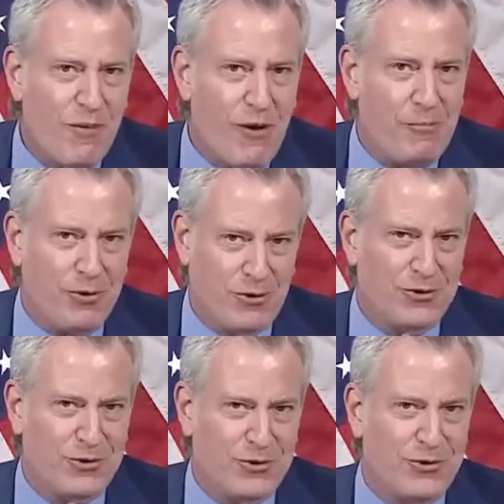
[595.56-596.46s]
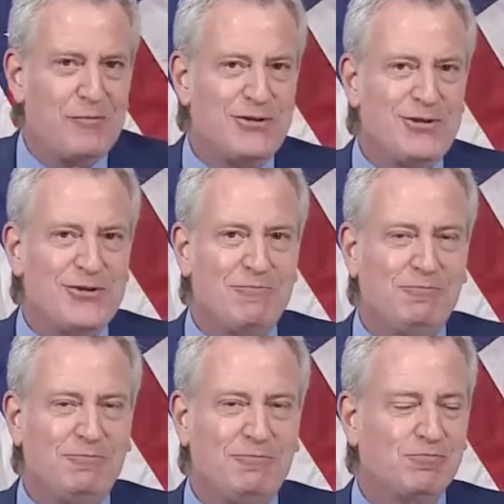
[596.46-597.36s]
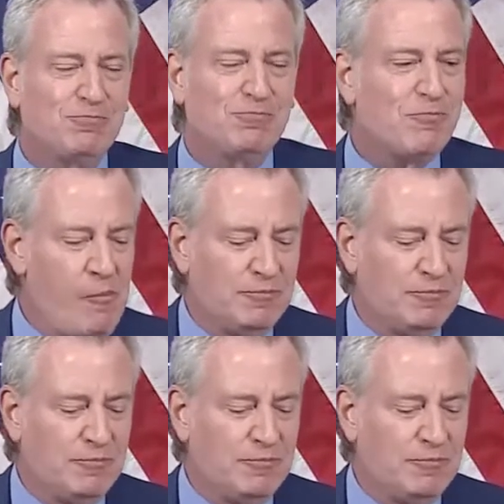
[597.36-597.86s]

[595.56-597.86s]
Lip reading: This is the news on